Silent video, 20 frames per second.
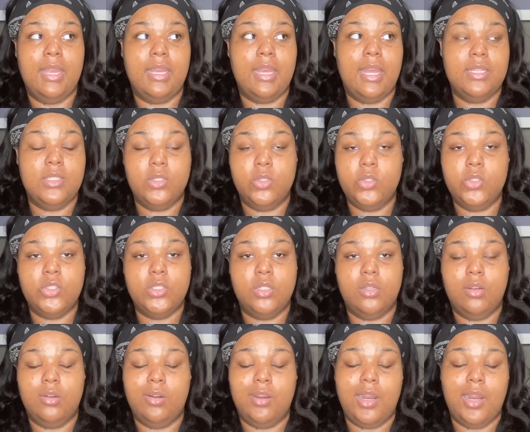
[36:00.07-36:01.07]
I told
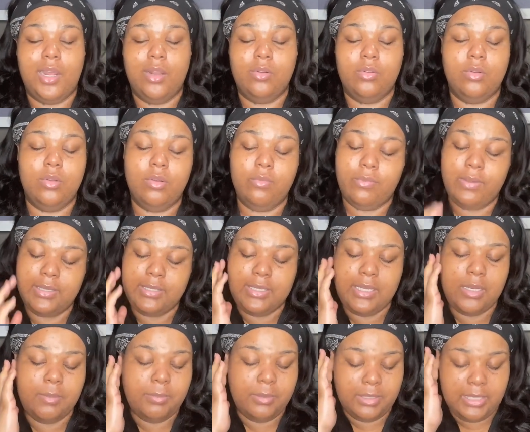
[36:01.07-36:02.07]
y'all, or I don't know if I
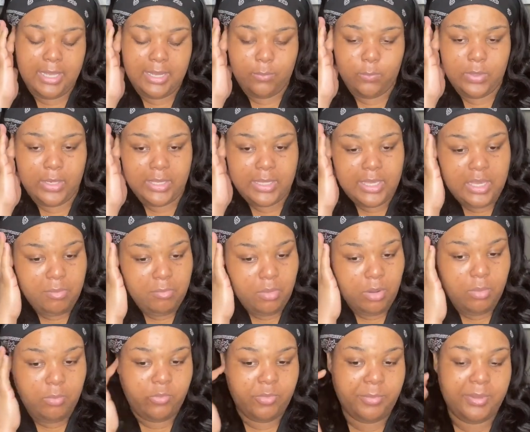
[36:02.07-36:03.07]
did, but like when I came
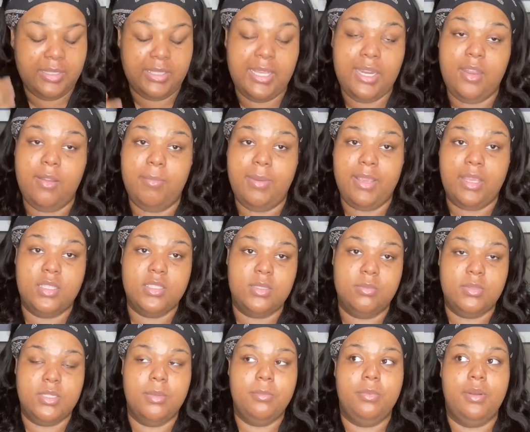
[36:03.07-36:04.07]
home from Atlanta back in
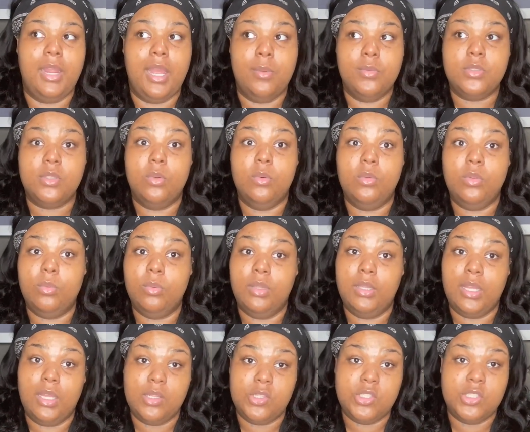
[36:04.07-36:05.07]
September, I was going through a
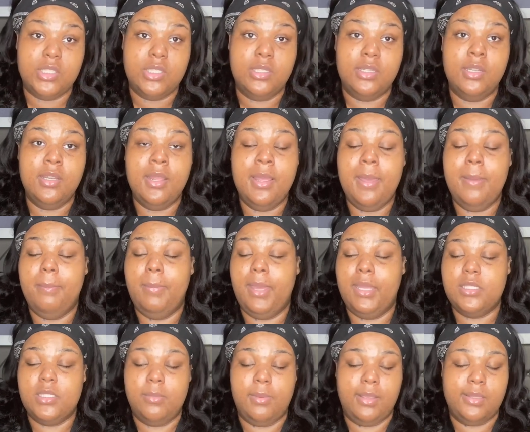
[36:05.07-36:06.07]
lot of shit
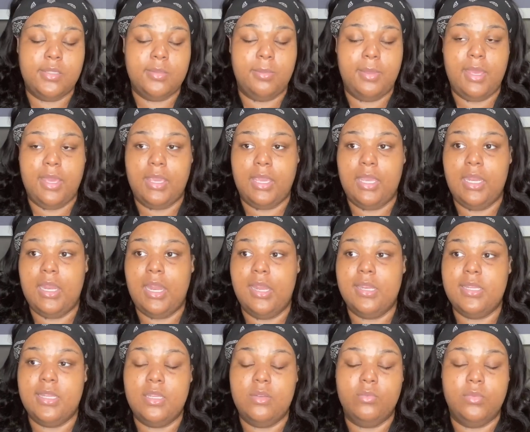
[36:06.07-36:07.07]
back to back to back, and I
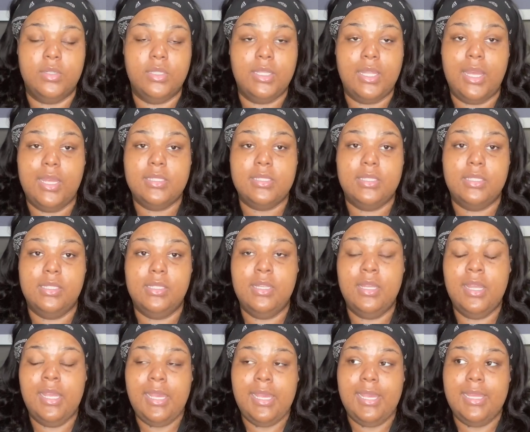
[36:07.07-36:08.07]
didn't realize it
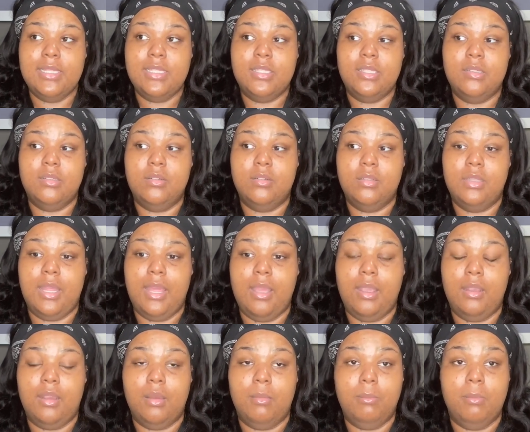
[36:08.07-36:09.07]
until
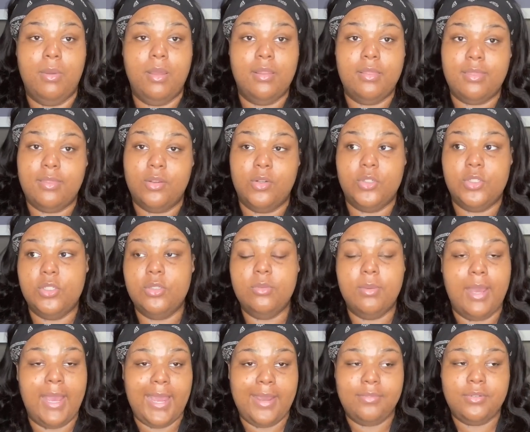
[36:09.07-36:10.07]
like a month or two
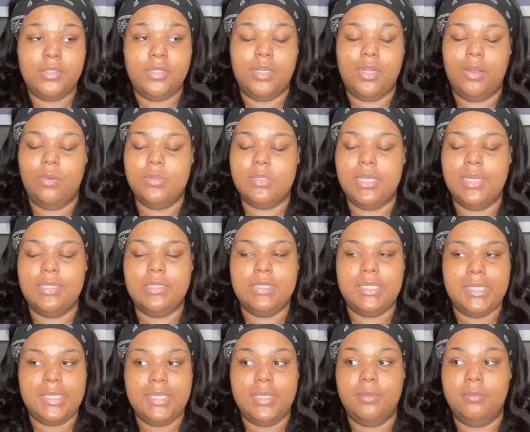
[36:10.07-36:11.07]
after, and I was like,
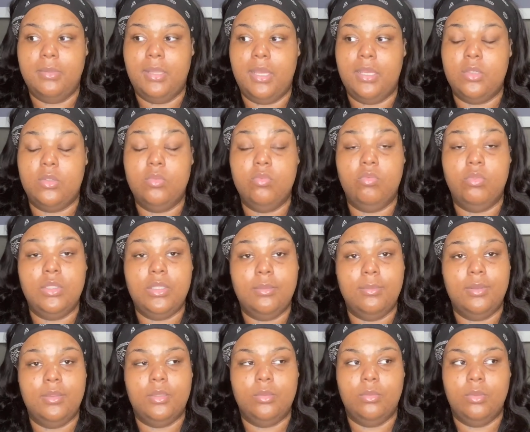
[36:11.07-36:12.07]
damn, like you really
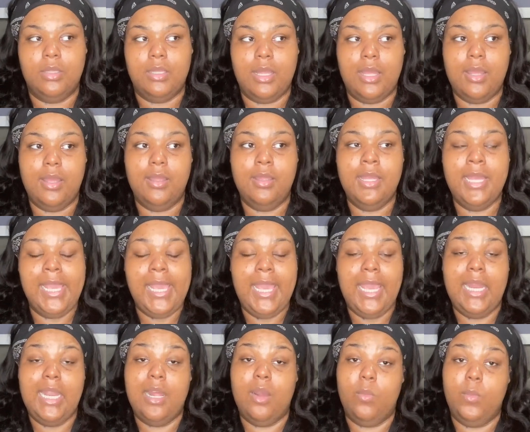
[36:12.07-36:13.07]
went through a lot,
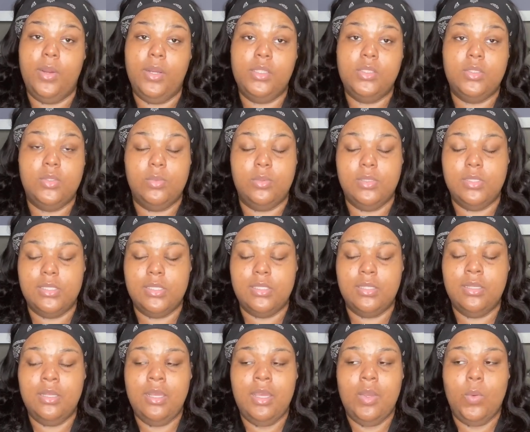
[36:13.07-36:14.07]
and I worked towards
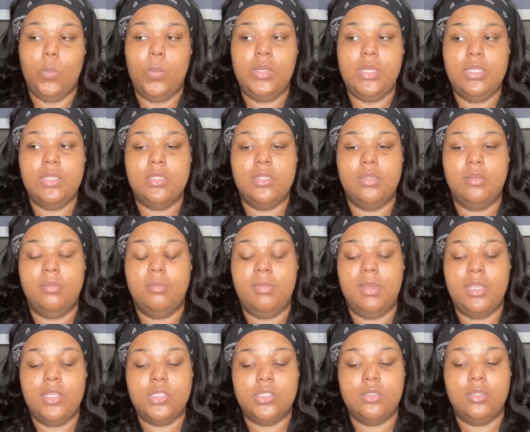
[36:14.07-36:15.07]
it. We need to
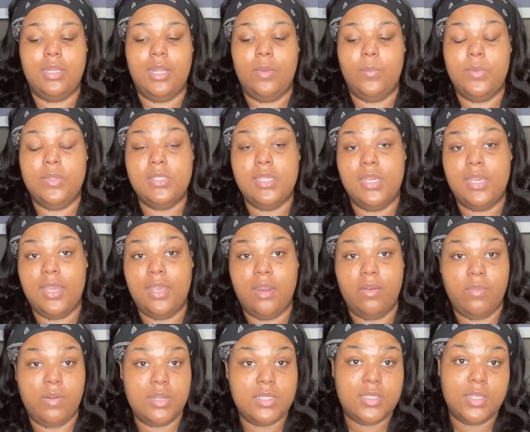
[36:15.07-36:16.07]
make sure that we take care
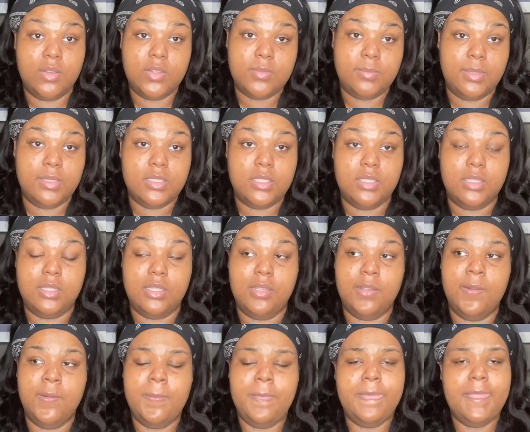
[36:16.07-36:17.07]
of ourselves mentally.
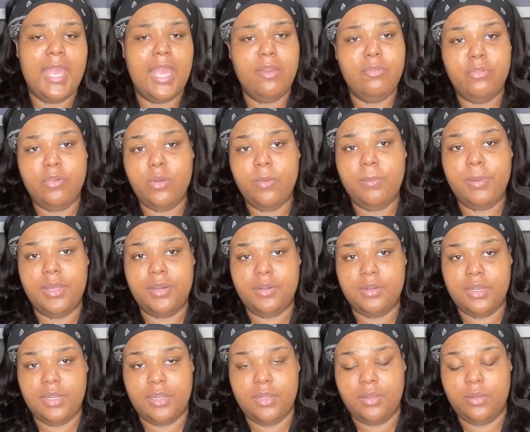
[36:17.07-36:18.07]
I feel better
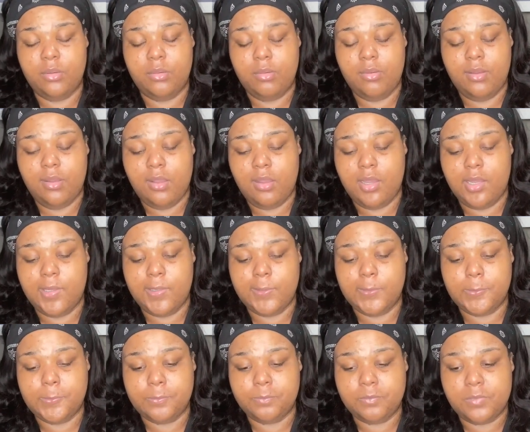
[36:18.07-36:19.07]
now
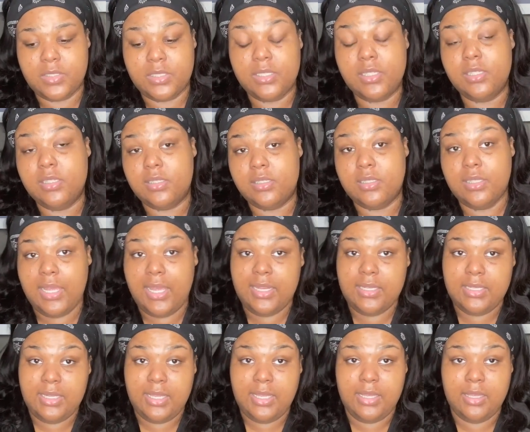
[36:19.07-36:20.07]
since
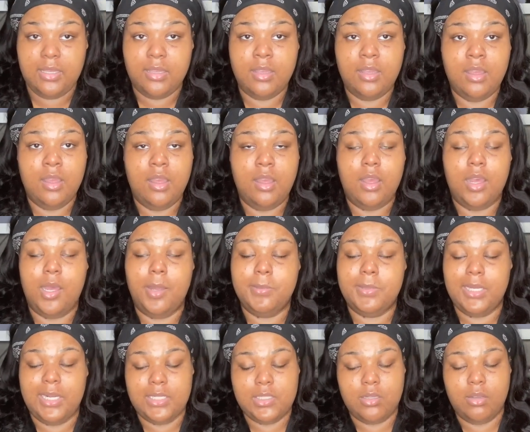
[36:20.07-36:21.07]
that day
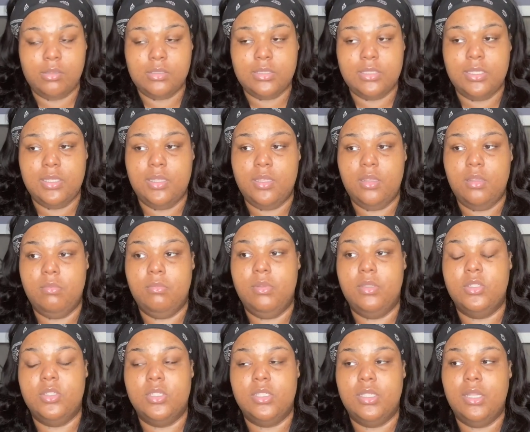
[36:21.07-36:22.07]
that I talked to him
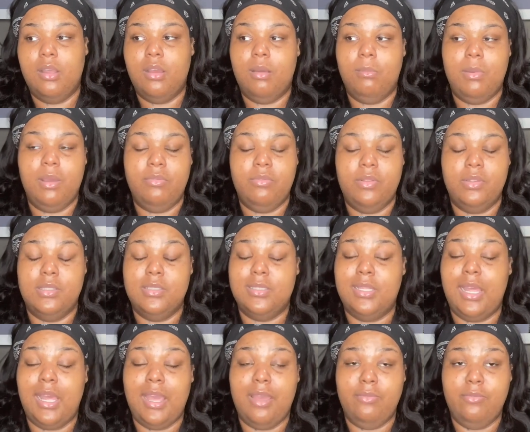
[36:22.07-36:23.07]
and just let all my feelings
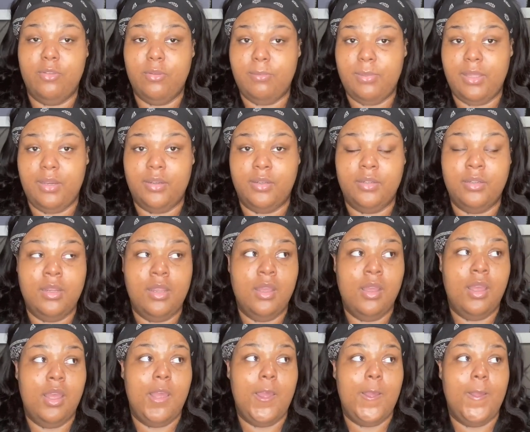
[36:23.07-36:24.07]
out. I feel better.
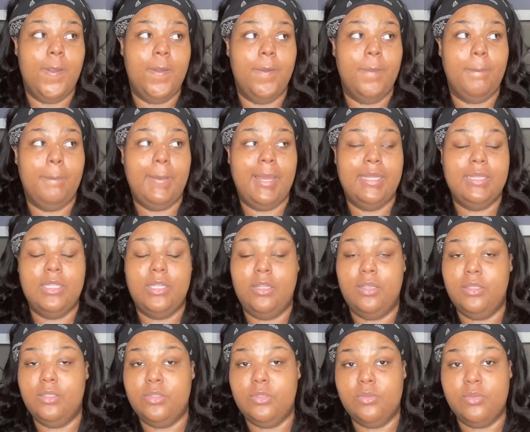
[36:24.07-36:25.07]
I
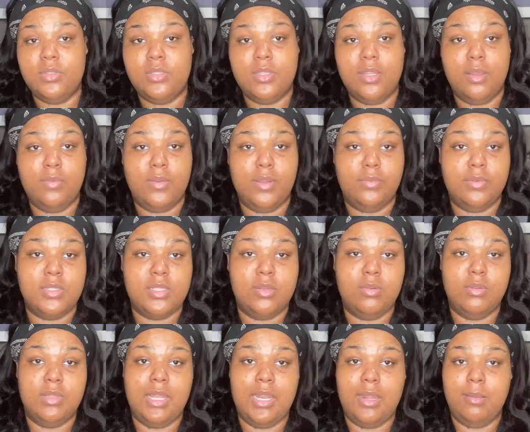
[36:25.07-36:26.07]
literally do stuff every
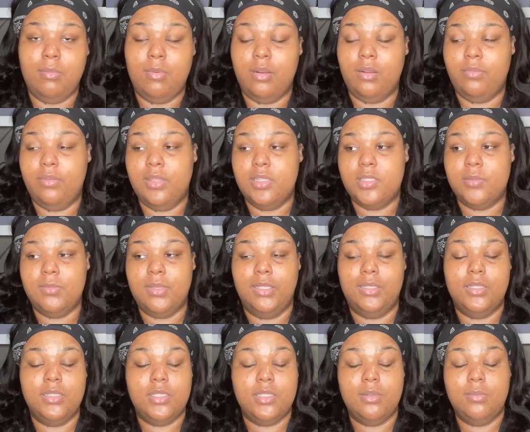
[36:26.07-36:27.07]
single day that motivates me. I
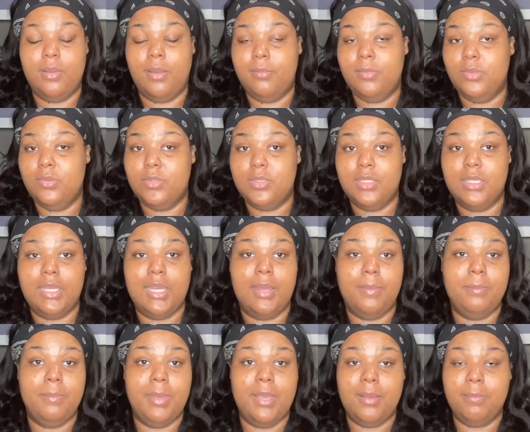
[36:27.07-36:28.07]
listen to my music. I
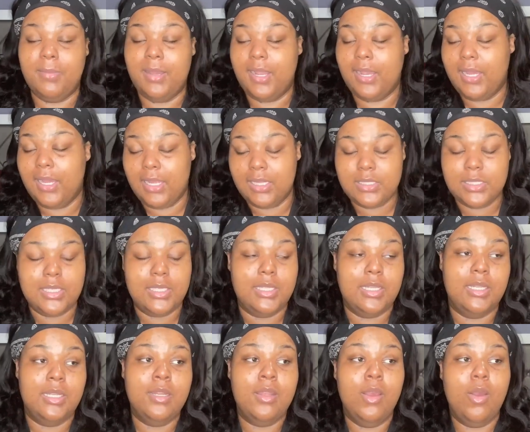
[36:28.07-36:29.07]
make my
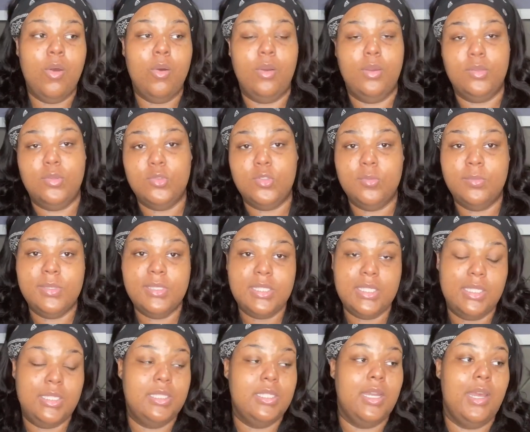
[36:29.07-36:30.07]
content on YouTube and
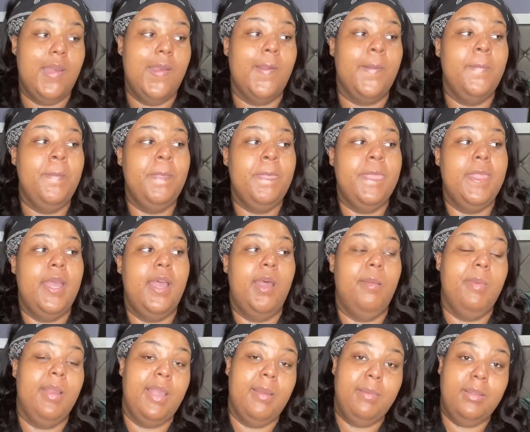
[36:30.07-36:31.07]
TikTok. I
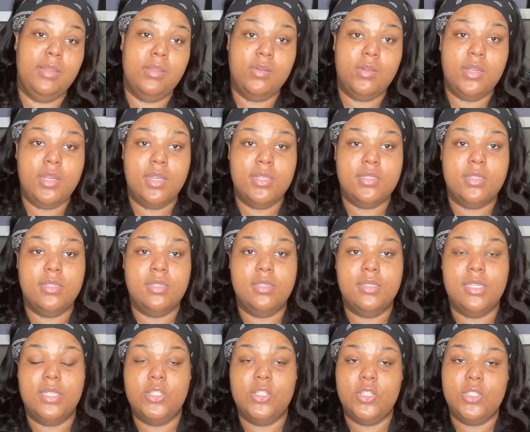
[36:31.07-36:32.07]
got my little
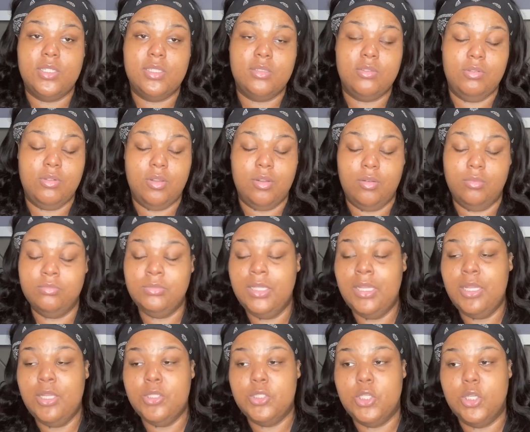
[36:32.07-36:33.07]
cousins. I just, you know,
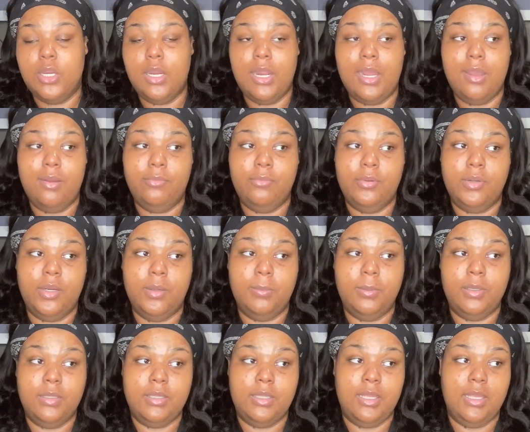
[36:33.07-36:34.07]
took her out for her
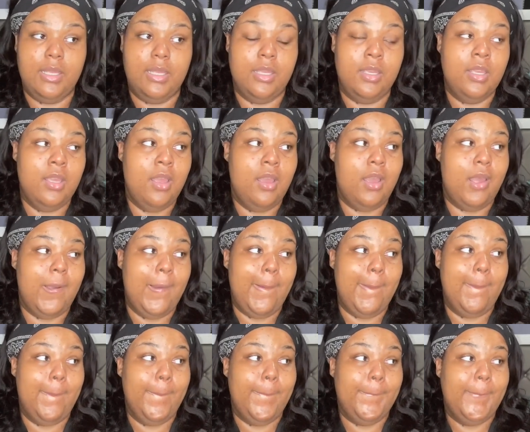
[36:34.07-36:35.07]
birthday.
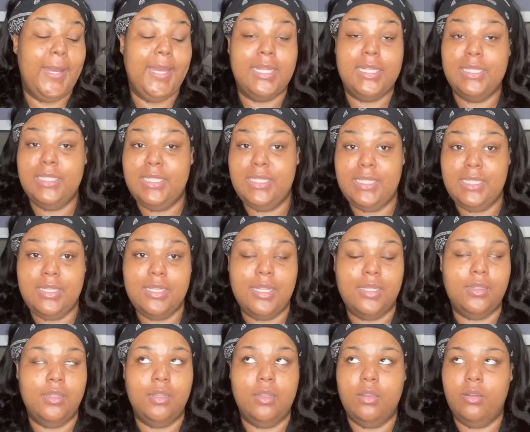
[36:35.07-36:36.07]
I clean. I
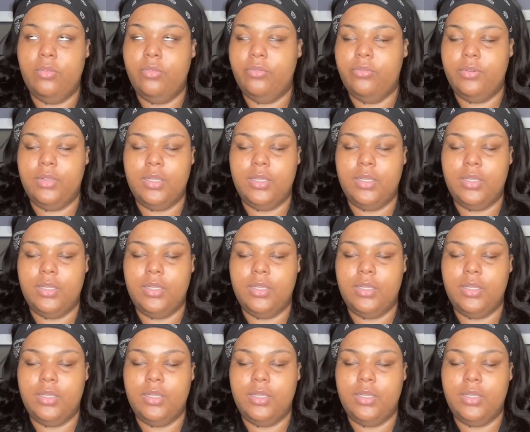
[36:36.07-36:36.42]
love